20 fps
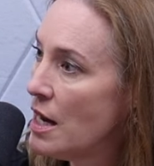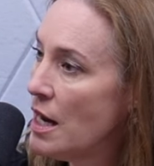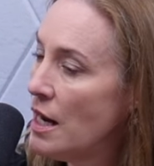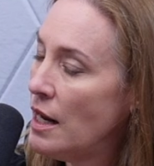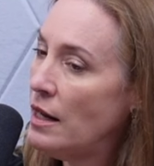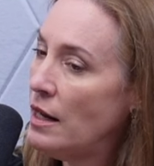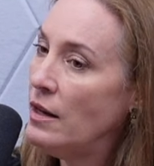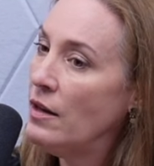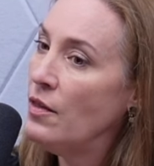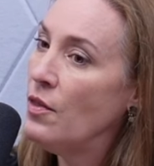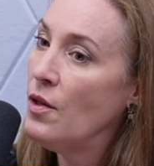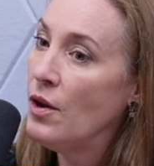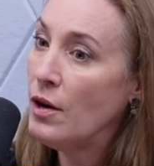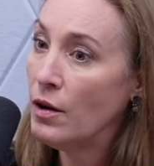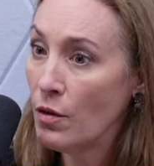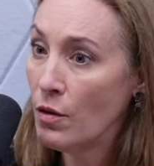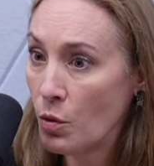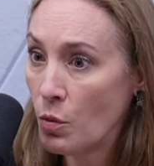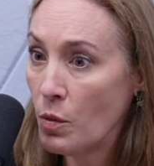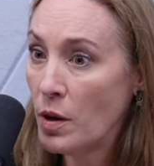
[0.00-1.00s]
and
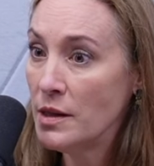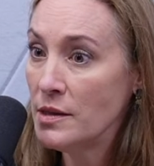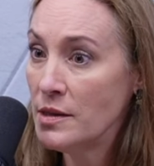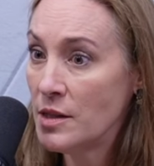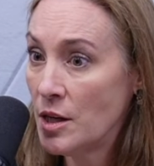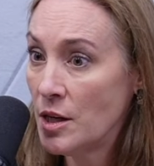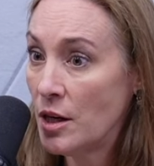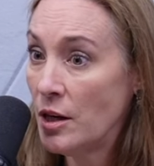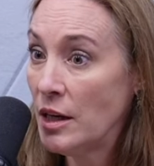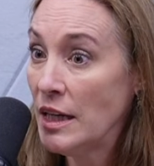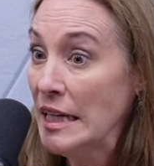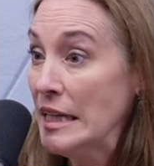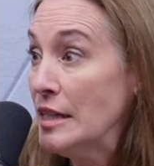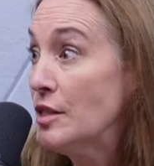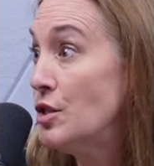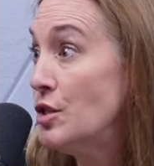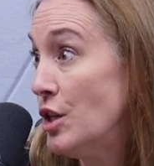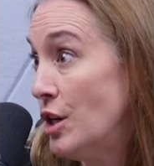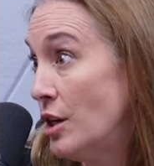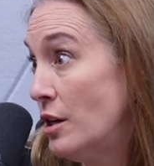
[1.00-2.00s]
they're the ones that are
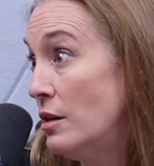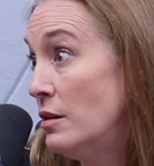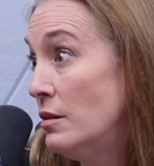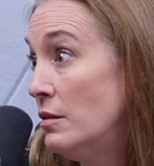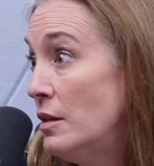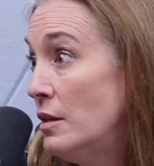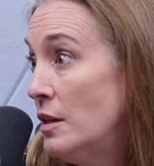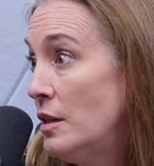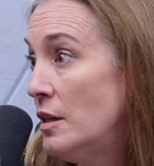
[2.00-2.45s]
easier